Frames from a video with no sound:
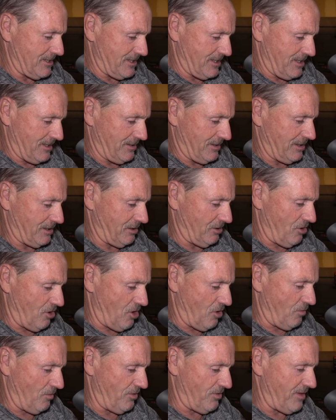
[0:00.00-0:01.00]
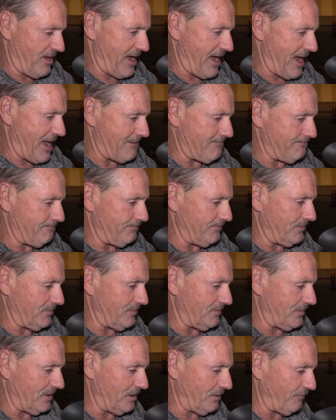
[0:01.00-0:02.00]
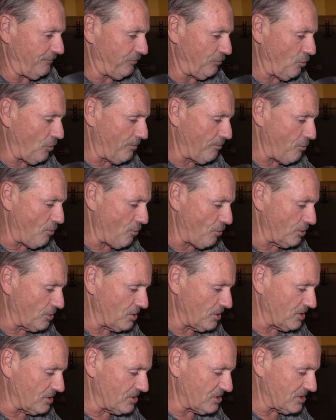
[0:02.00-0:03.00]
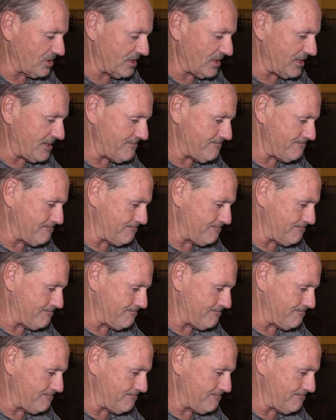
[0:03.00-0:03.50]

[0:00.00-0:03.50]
And then along with that, in the floorboard, you can see